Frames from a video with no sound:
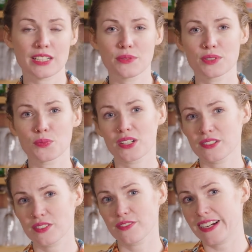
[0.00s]
it was one
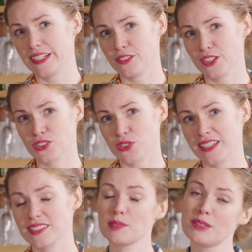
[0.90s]
of the very first
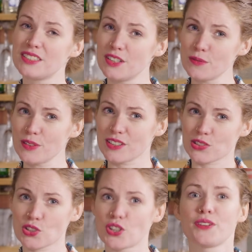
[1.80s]
drinks to be served with a
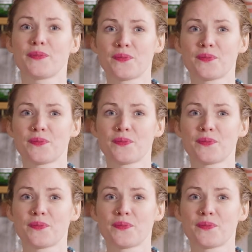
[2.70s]
straw.